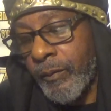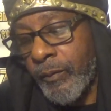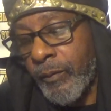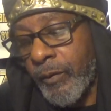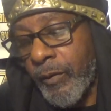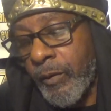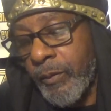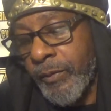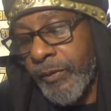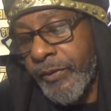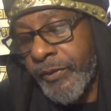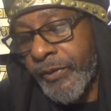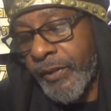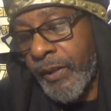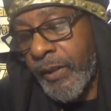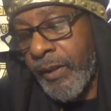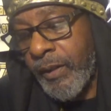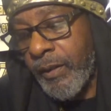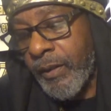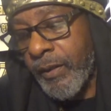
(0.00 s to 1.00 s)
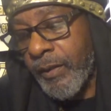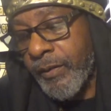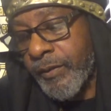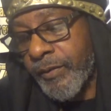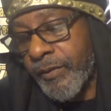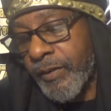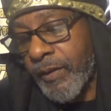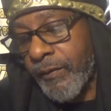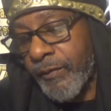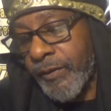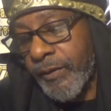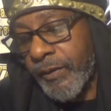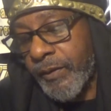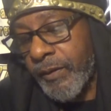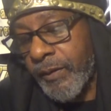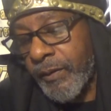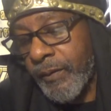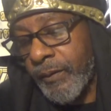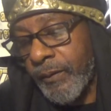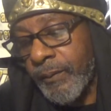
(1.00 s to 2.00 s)
Romans 8 and
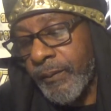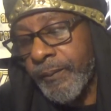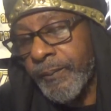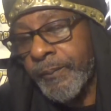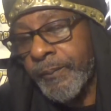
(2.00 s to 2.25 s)
17.